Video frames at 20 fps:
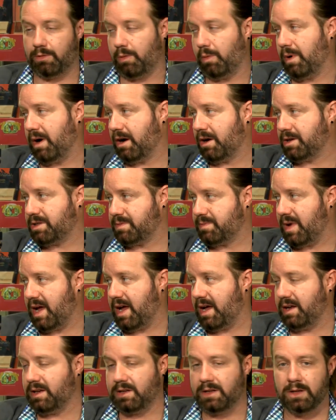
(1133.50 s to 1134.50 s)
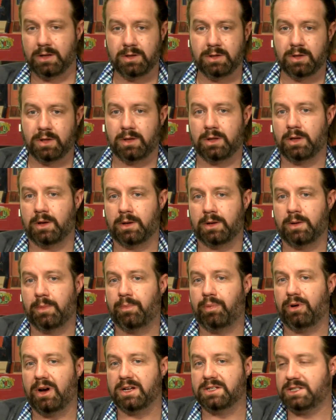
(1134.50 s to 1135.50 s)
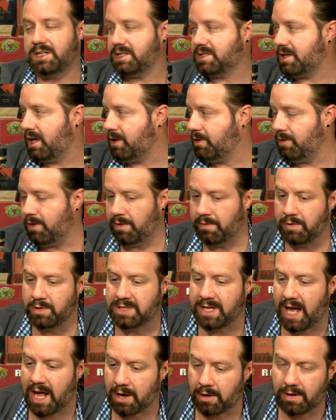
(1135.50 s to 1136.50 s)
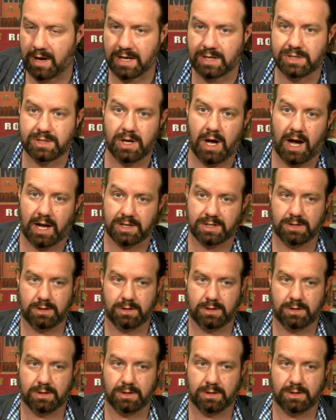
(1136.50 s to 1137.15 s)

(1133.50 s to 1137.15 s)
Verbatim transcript: or where it's made, the complexities. If you say I don't like Scotch,